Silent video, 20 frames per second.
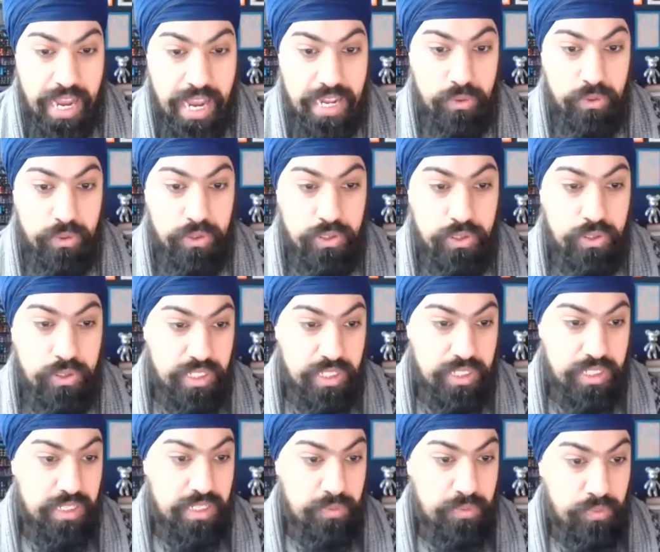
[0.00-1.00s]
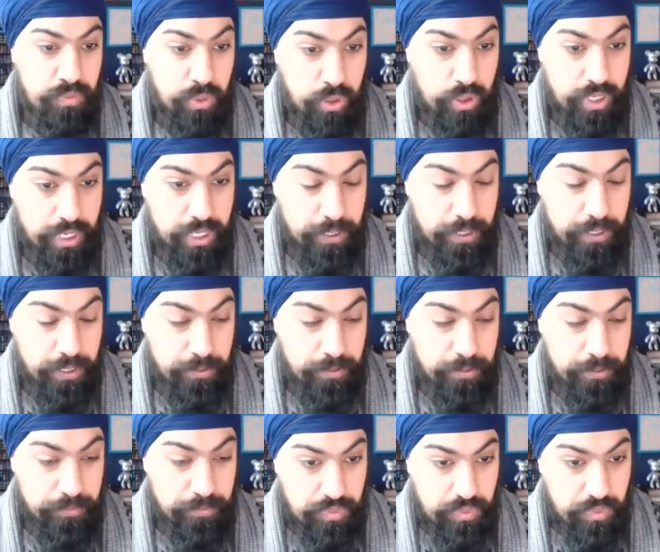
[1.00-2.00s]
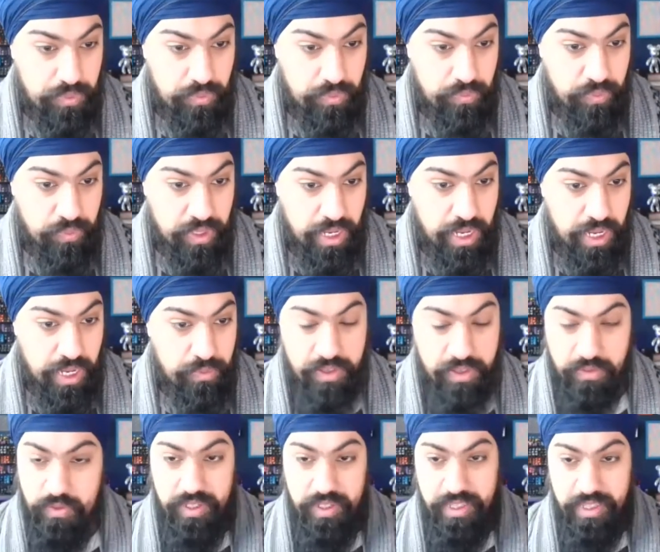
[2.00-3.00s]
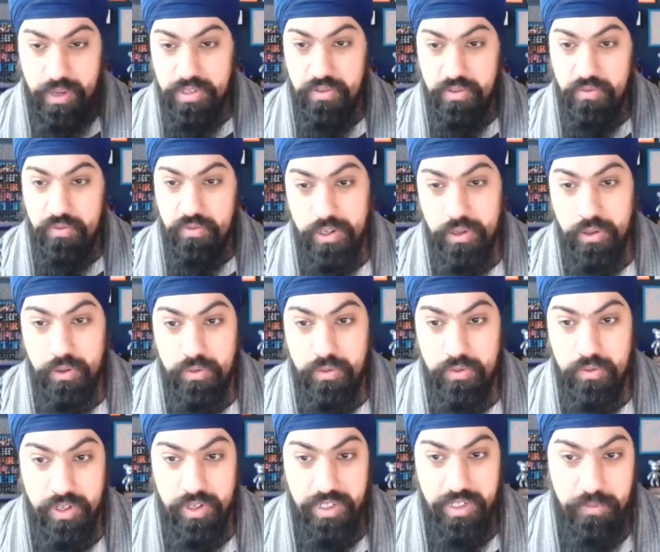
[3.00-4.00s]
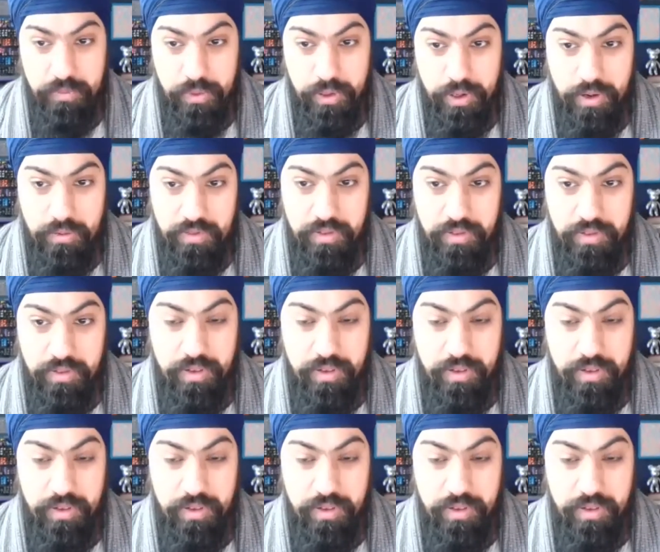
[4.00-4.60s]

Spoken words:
And also it's brought there was a video, for example,